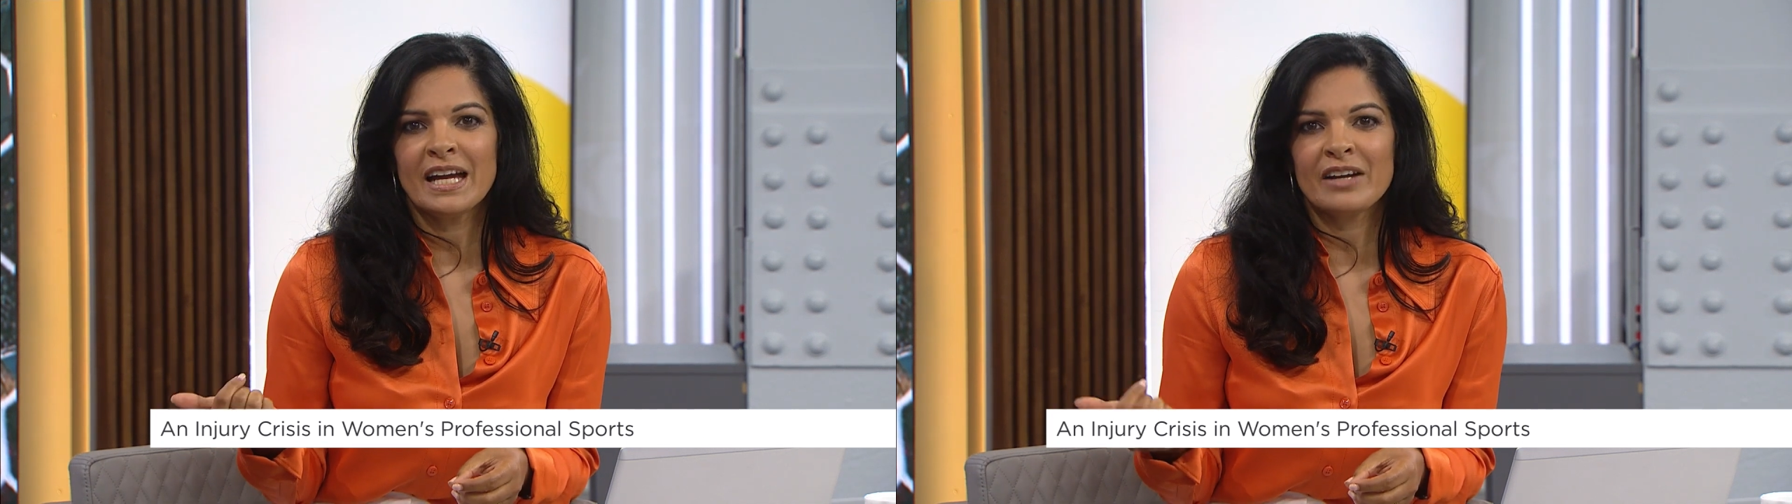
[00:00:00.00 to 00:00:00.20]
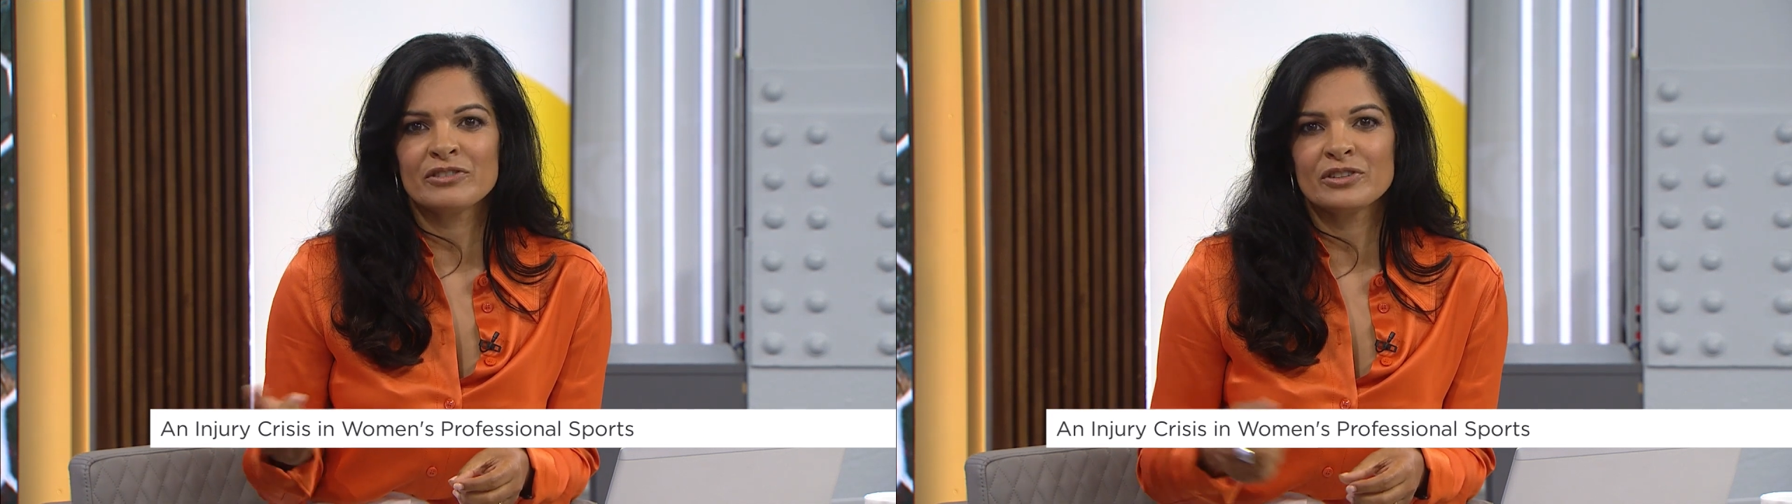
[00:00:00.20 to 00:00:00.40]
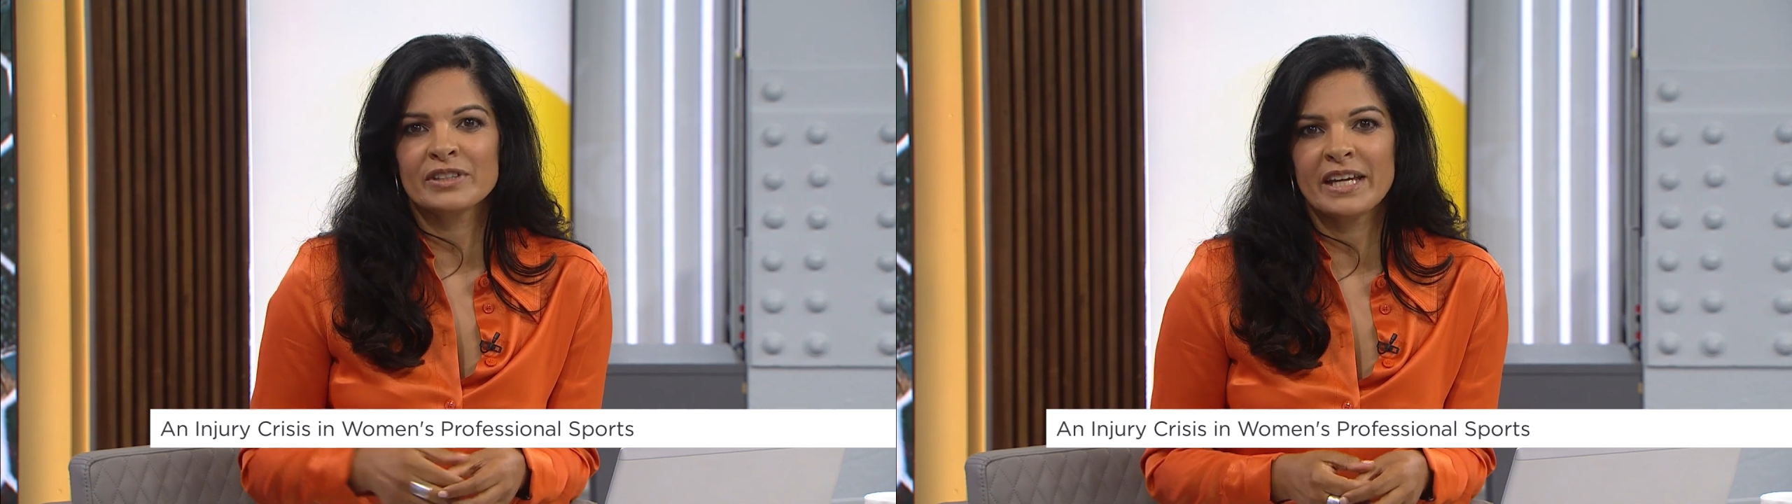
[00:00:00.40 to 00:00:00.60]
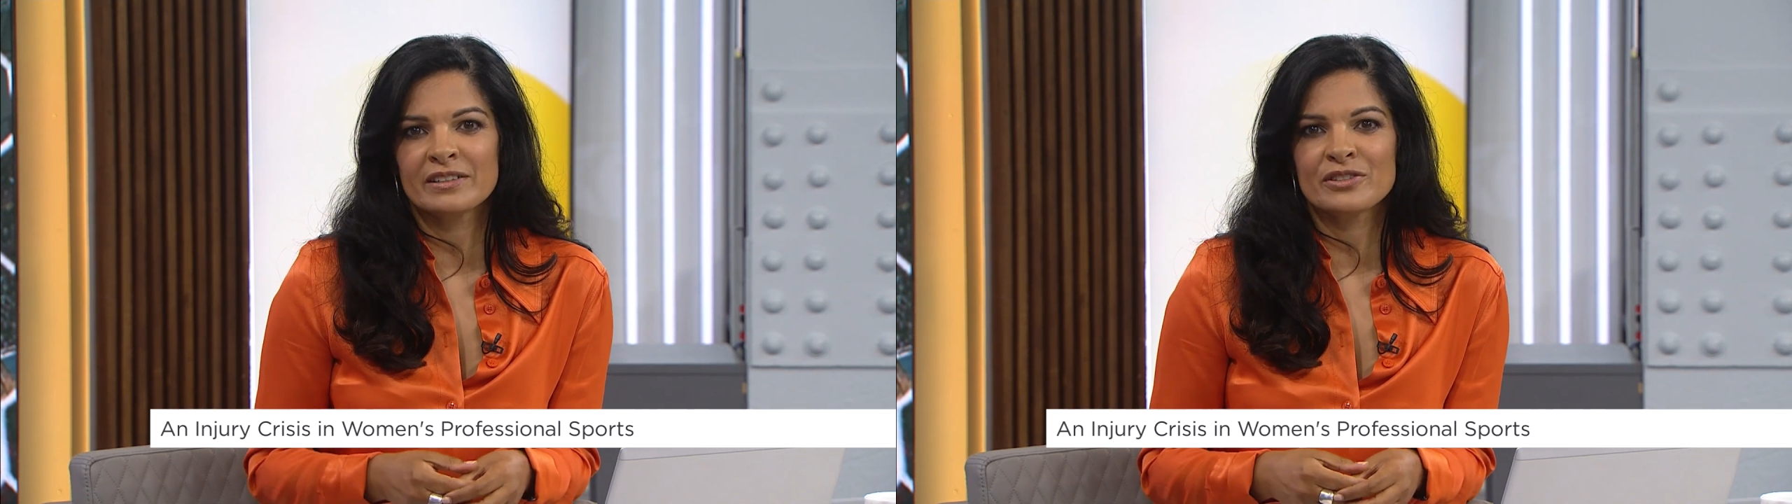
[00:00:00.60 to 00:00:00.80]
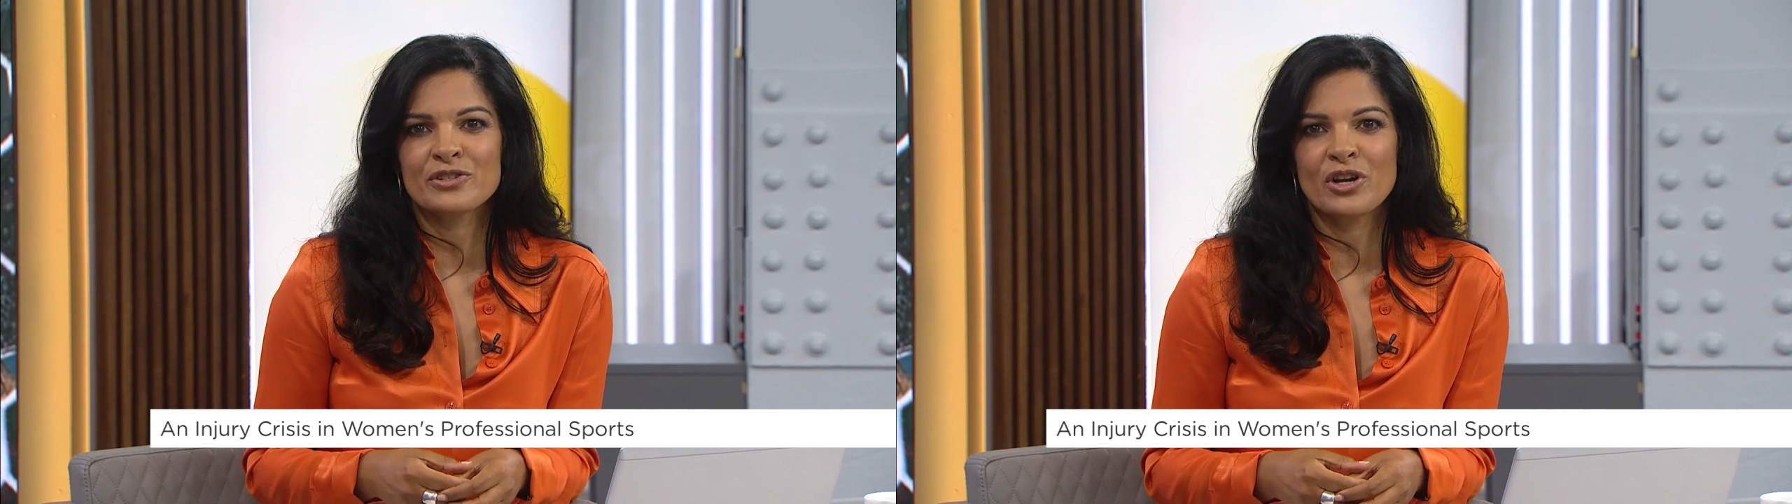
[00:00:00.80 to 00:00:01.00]
after
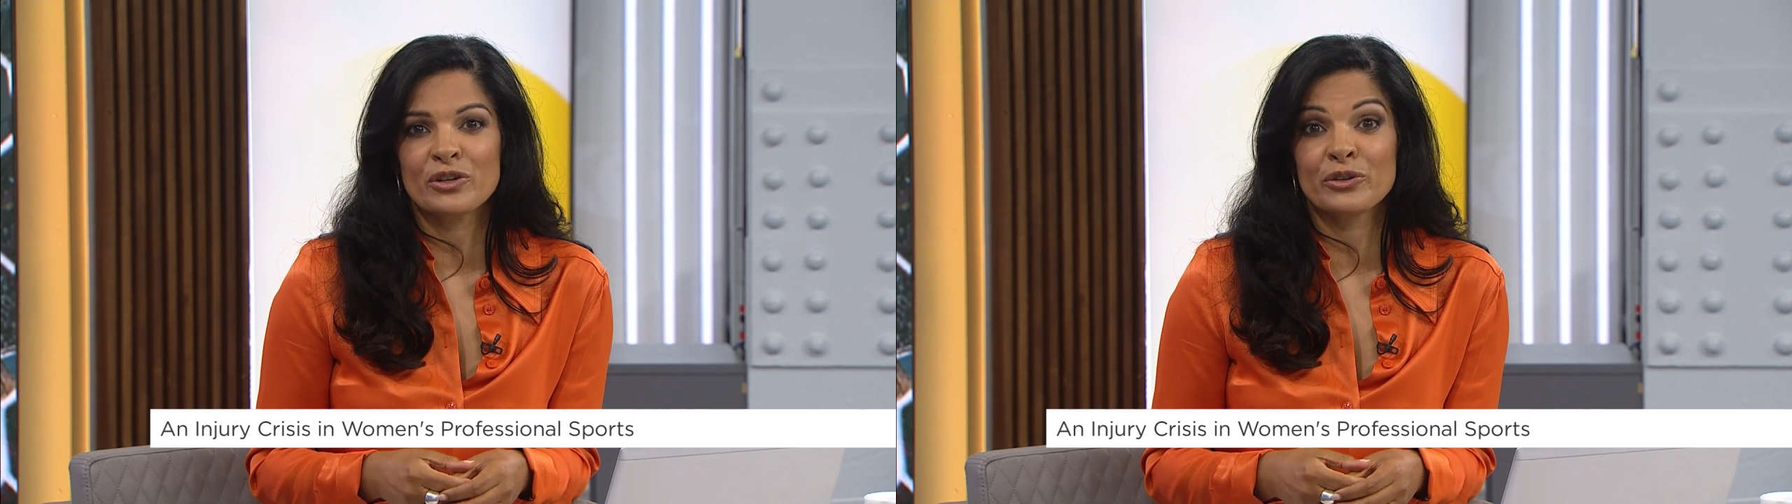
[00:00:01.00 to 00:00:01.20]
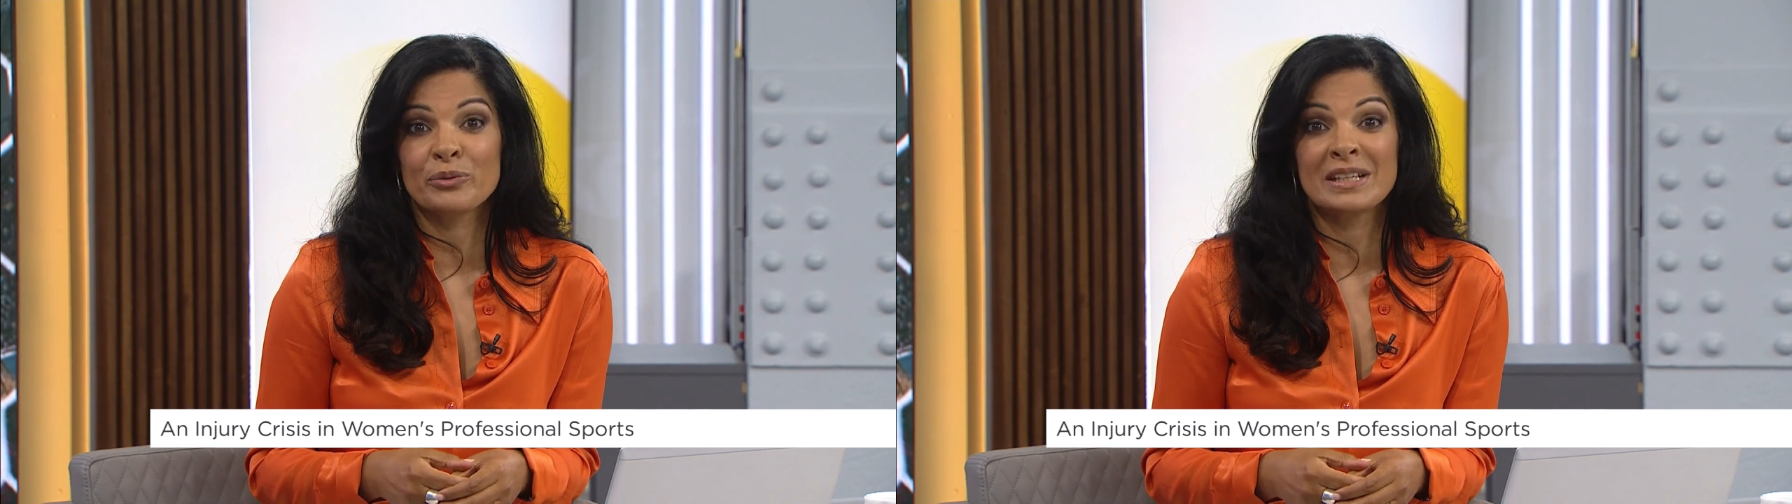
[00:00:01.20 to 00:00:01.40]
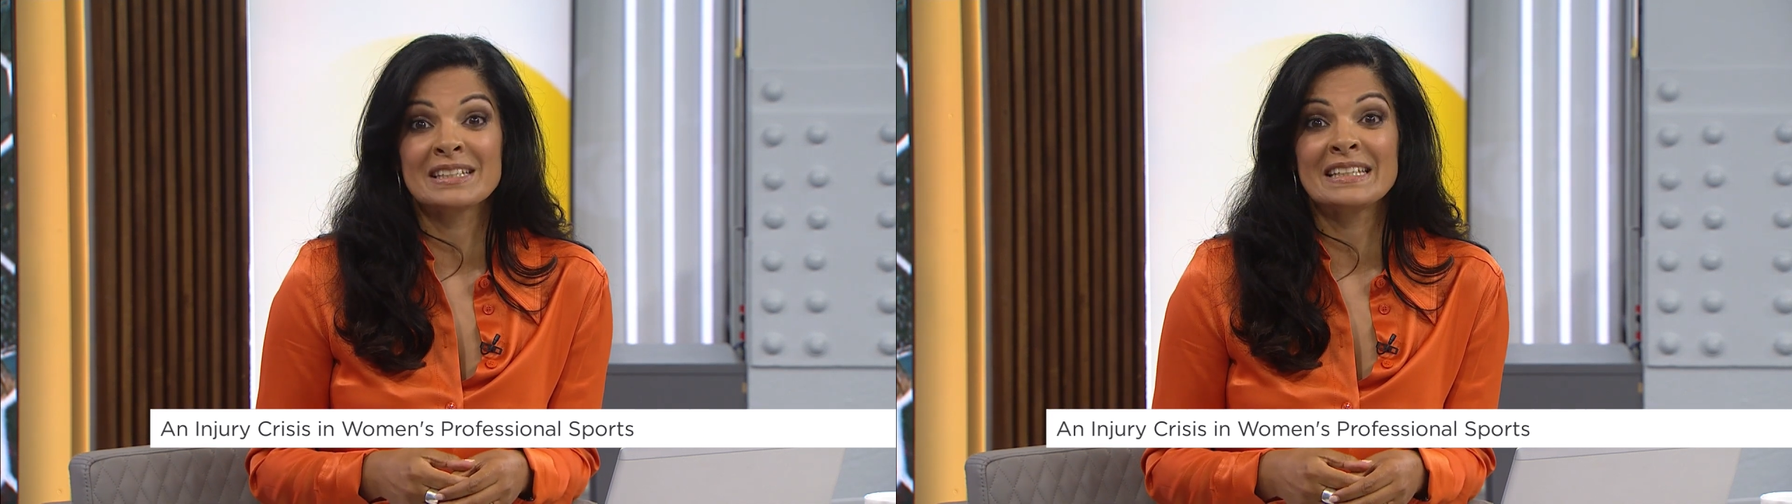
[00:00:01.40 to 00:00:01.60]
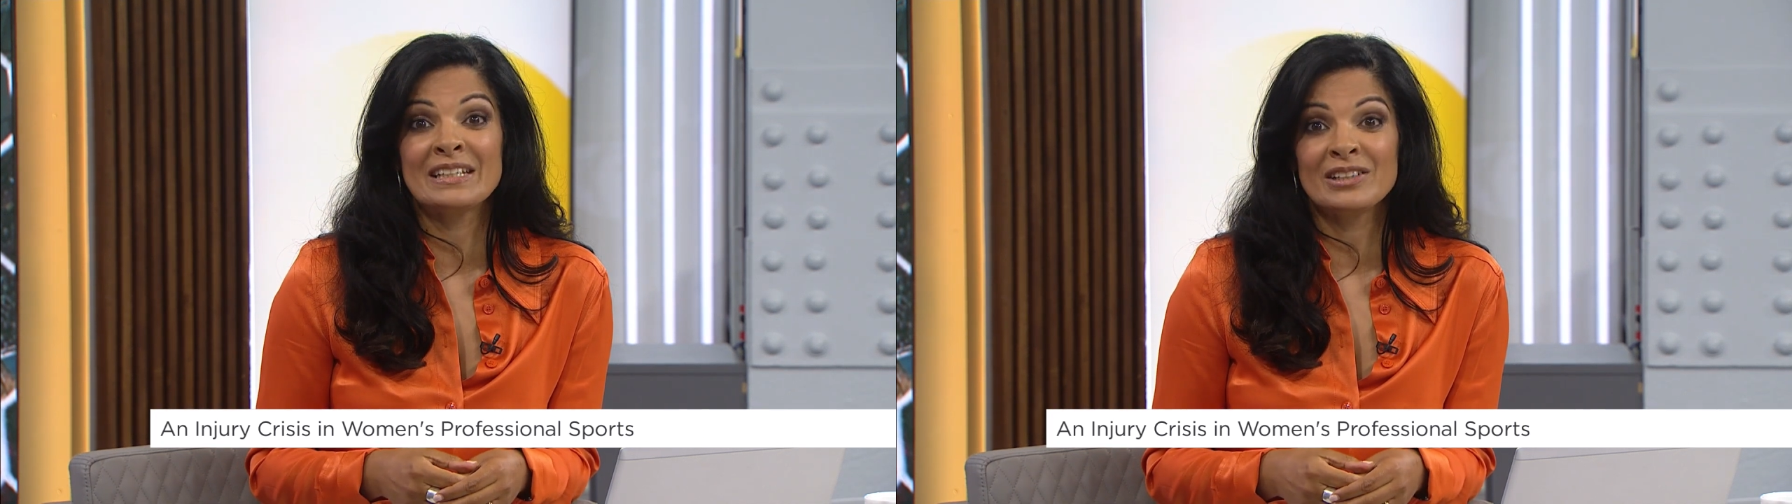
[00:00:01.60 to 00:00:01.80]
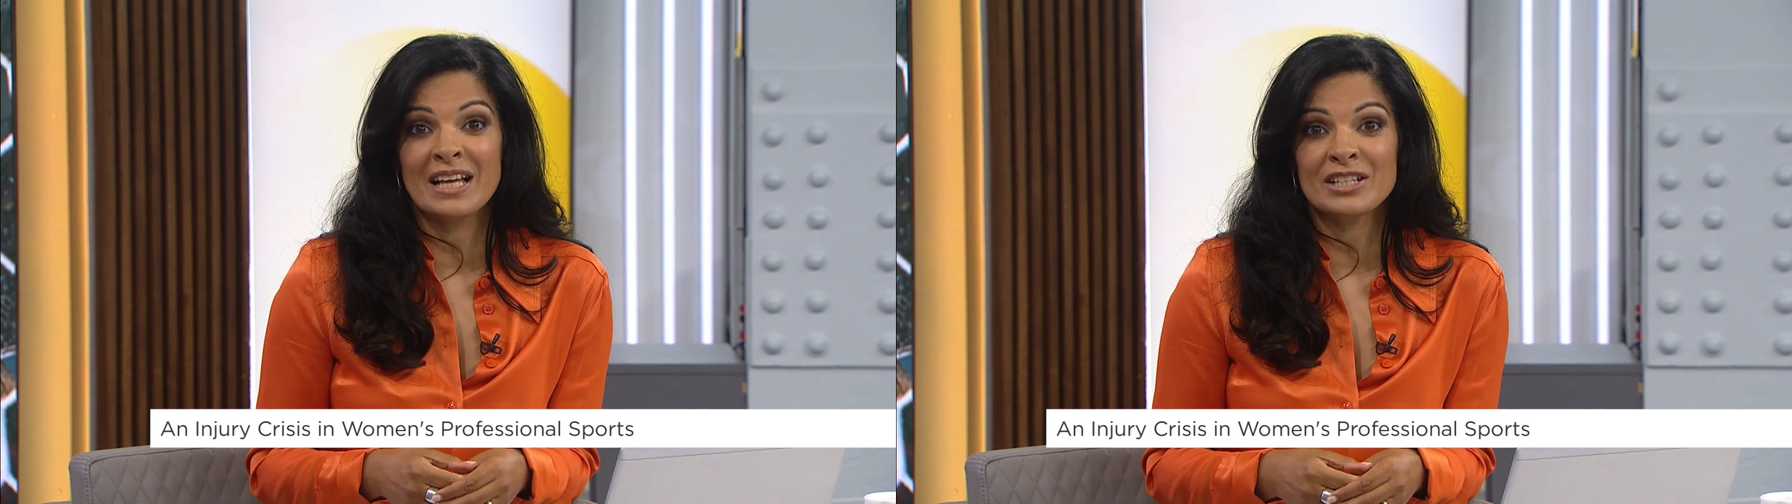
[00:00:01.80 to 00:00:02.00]
Canada Soccer threatened
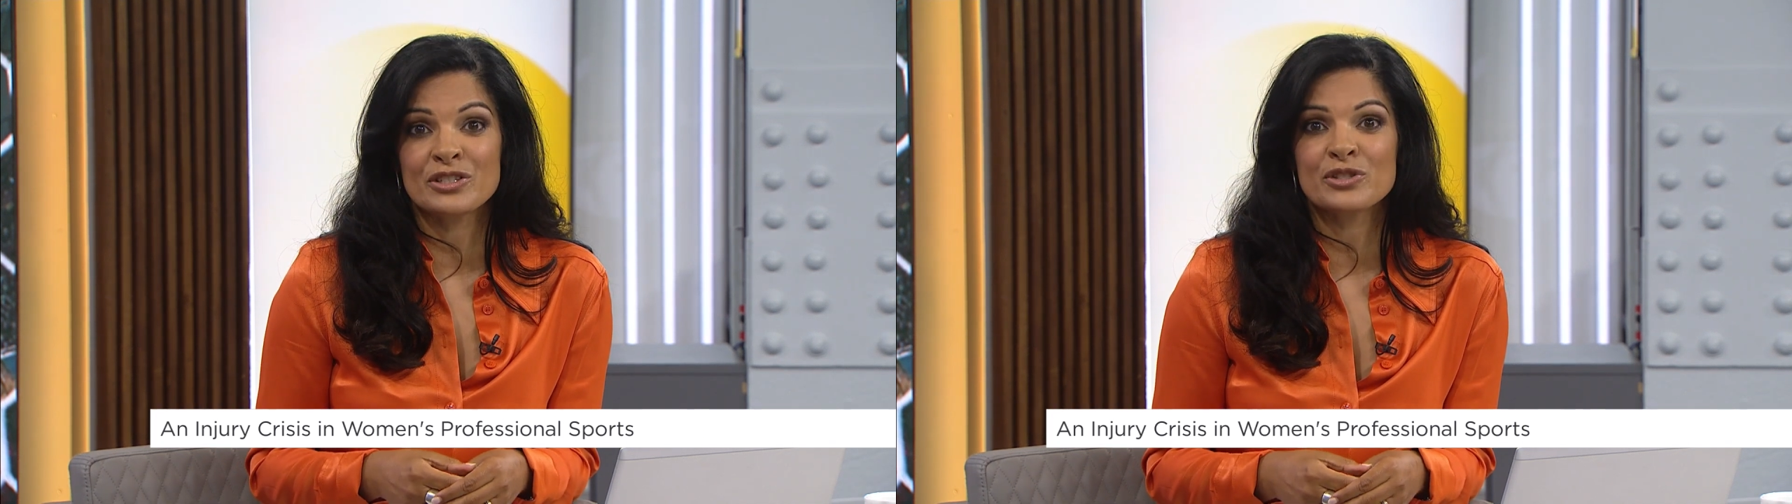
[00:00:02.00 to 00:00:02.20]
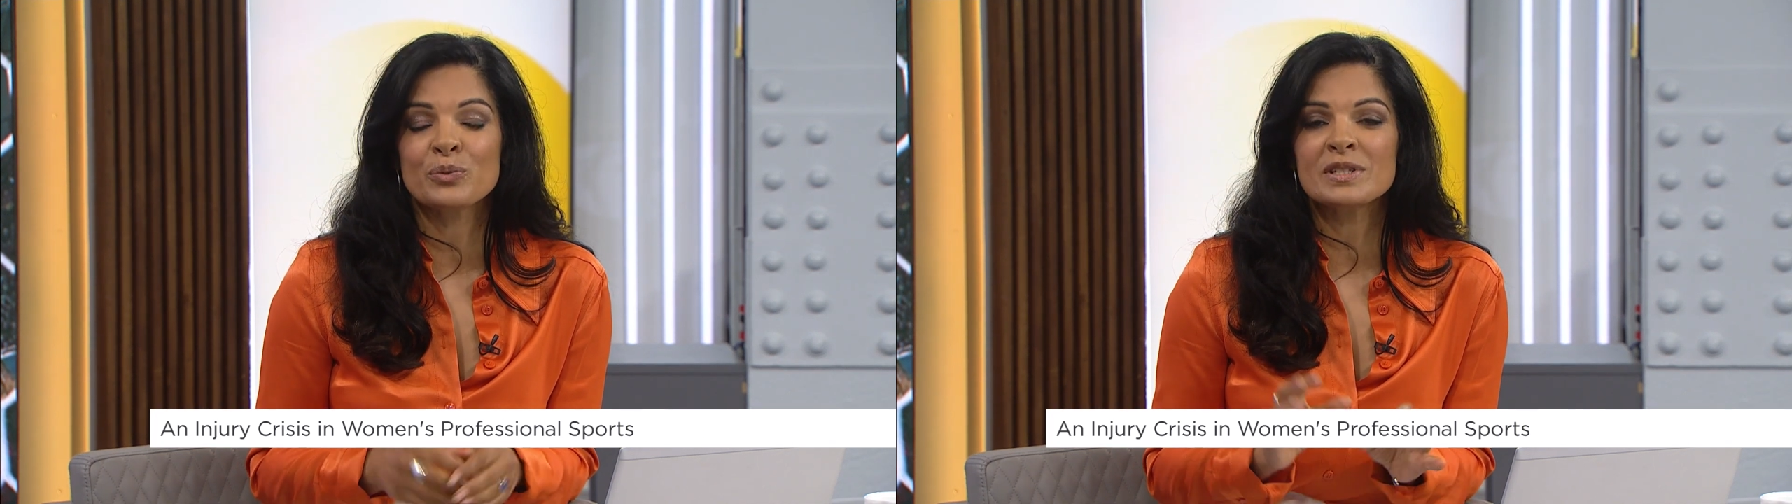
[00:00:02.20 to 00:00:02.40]
legal action.